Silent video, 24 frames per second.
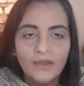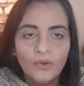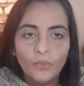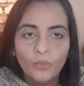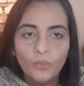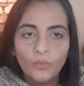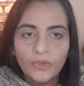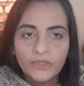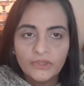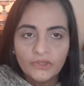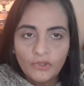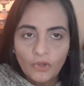
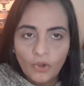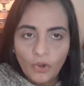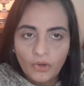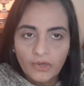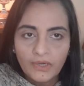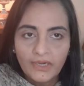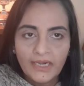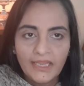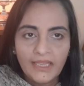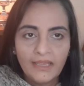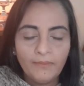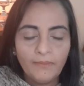with your
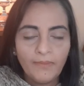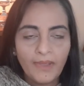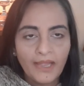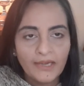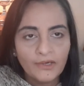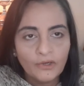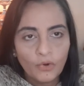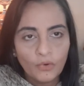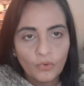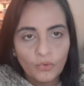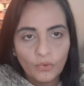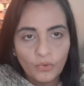name
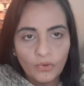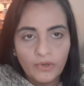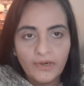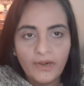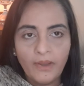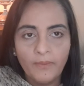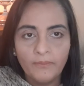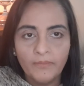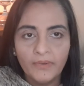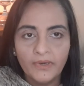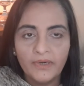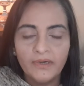and your roll
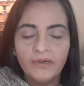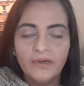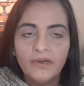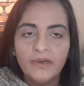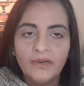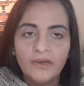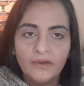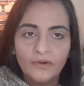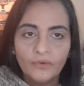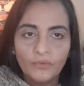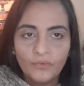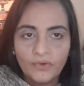number
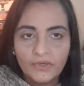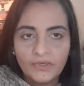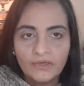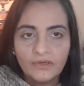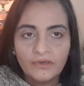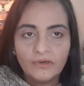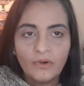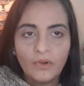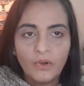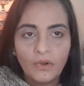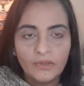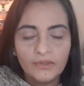
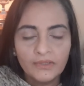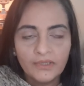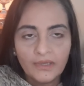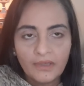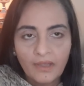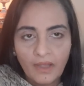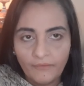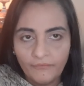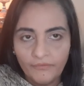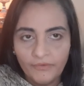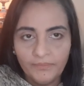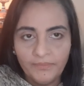written on the
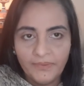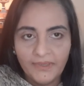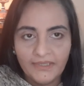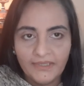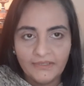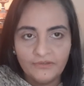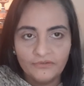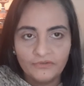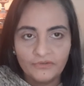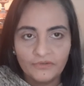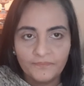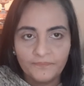cover
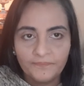page.